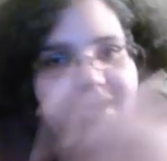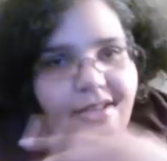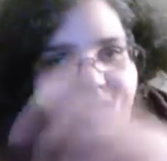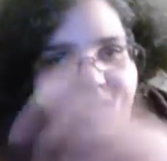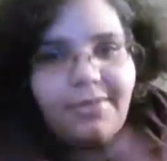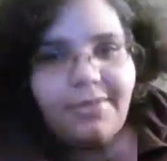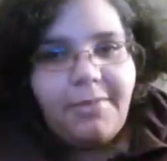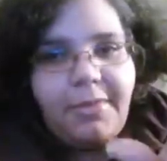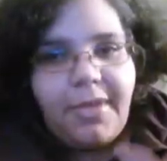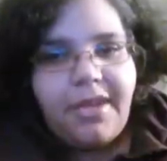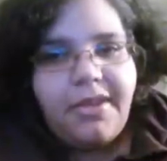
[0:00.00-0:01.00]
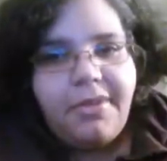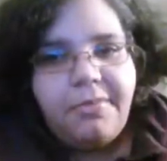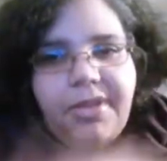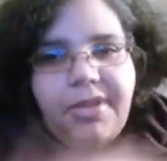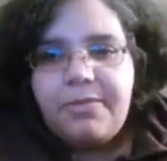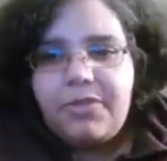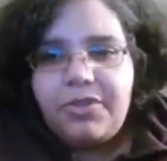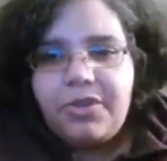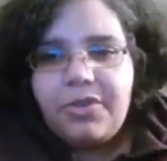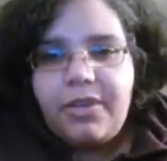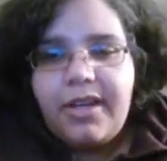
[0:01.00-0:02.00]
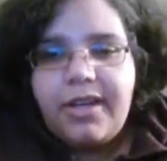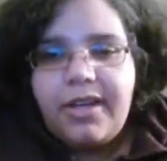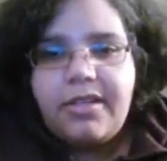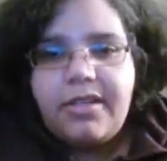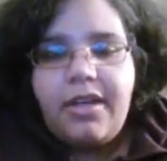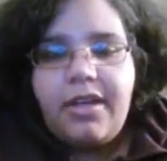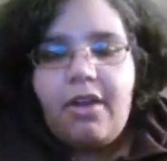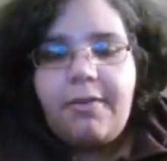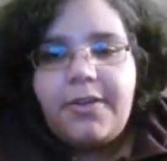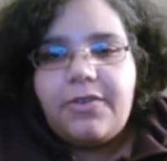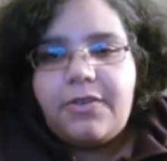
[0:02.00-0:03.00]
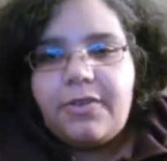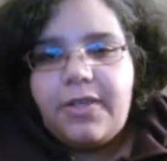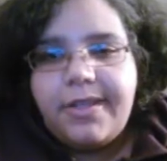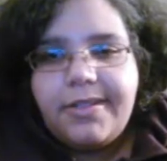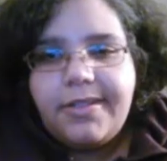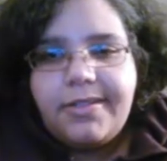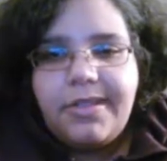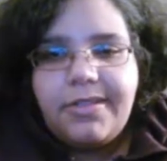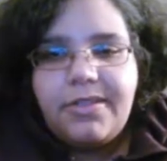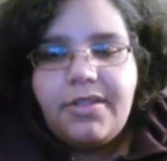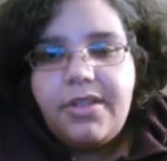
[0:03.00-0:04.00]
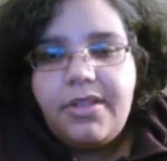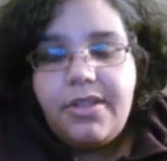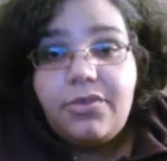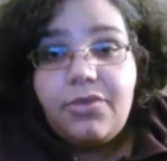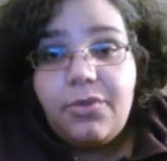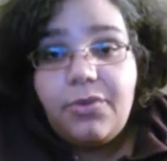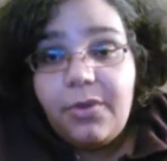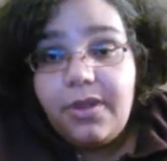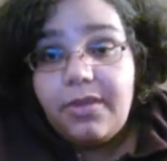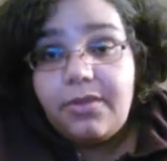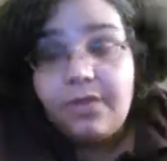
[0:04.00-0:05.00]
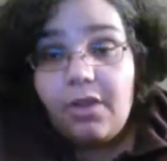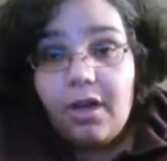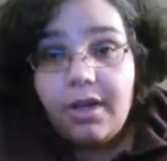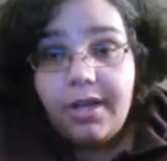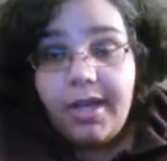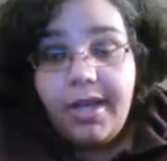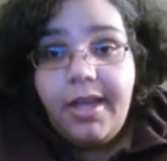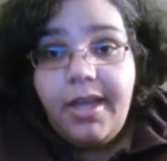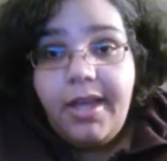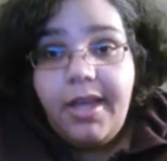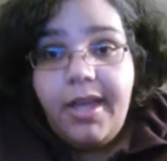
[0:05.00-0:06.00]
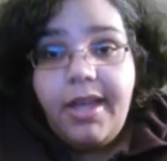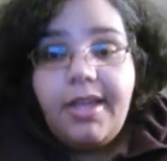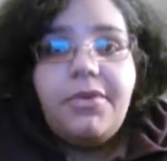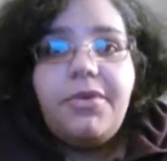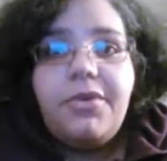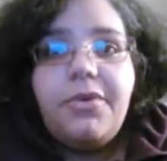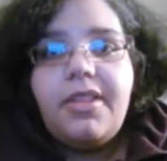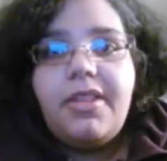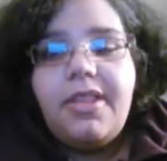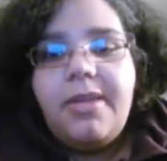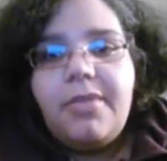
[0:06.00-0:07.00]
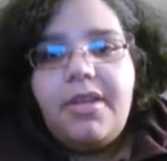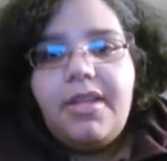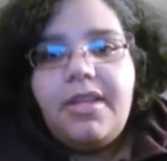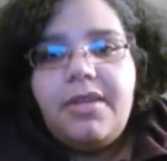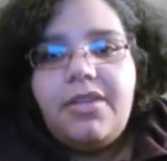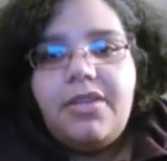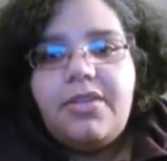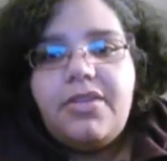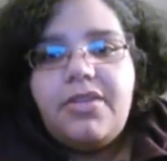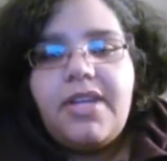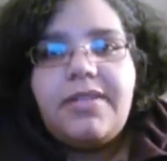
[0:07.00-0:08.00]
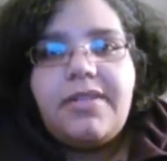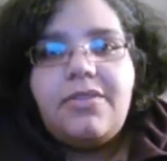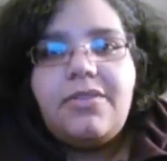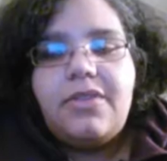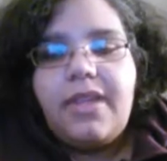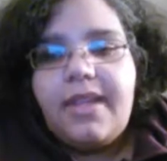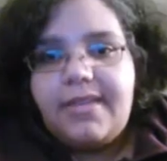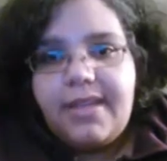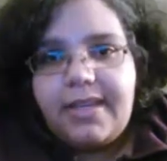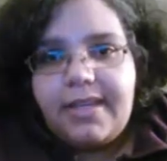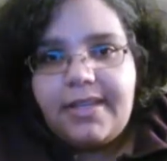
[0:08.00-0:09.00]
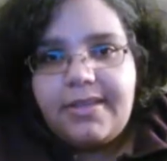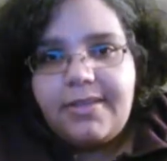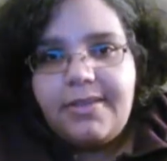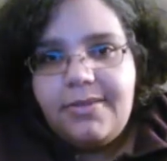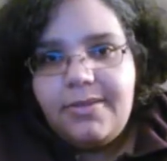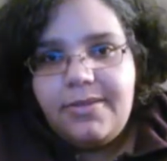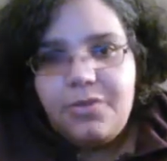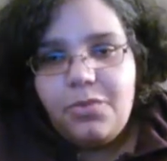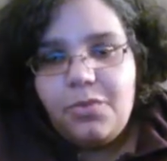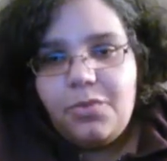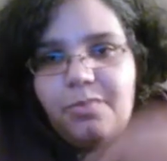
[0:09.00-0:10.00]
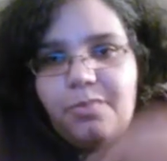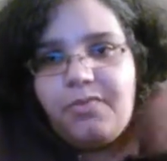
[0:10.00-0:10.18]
That's my main complaint with Sherlock, Garmy Sherlock, and the story is long. You don't get that many chances to get tickets to